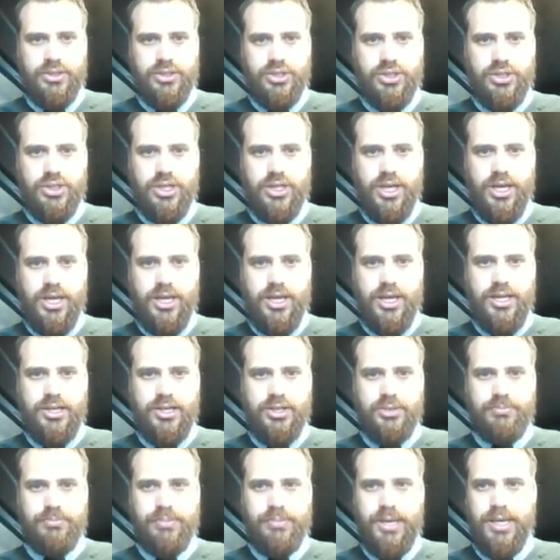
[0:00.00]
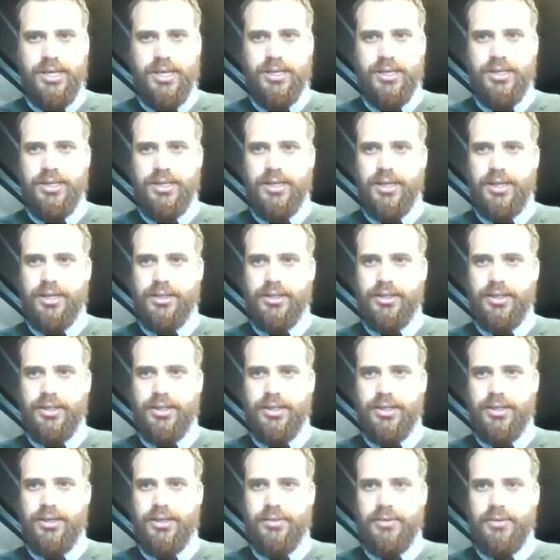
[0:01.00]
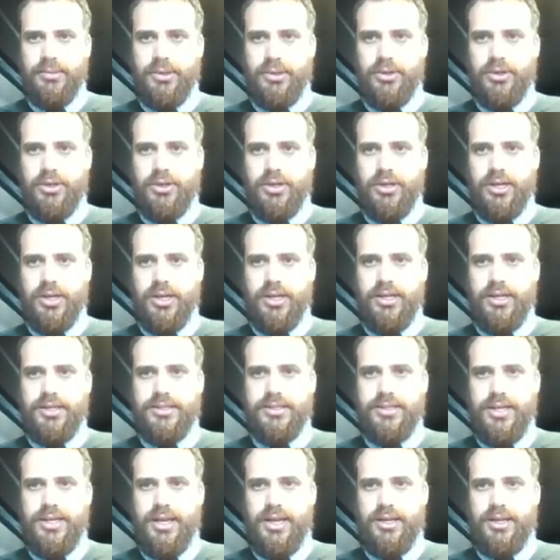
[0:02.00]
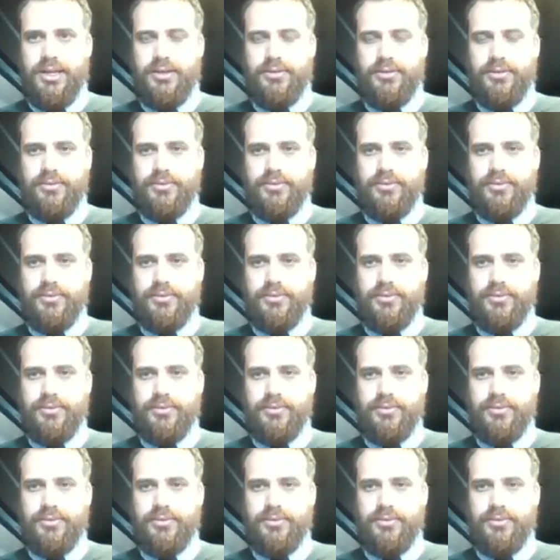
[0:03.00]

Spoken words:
change pen color by 10.